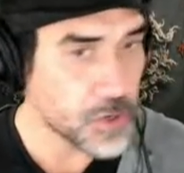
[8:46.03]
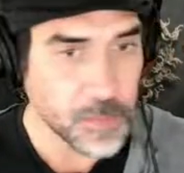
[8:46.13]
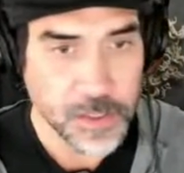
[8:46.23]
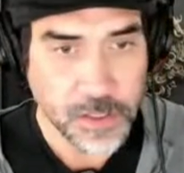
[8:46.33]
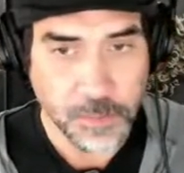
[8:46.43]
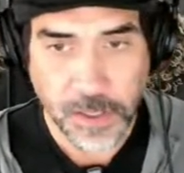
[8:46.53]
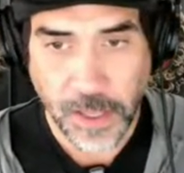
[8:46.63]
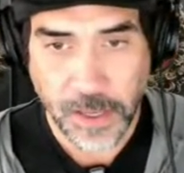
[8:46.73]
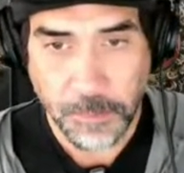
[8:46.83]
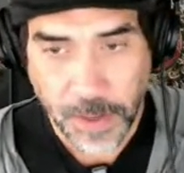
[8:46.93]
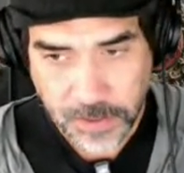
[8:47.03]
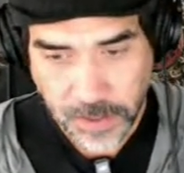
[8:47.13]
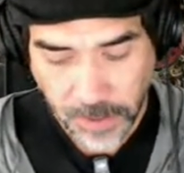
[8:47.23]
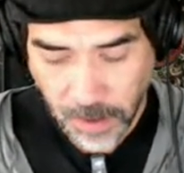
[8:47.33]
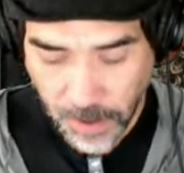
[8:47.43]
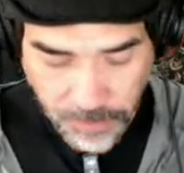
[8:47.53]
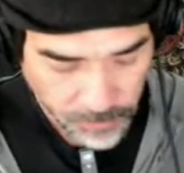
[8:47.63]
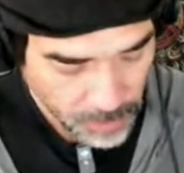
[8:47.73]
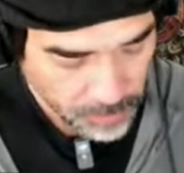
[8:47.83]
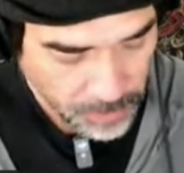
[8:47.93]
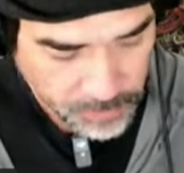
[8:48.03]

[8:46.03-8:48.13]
is to be like a best-selling author, right? That's the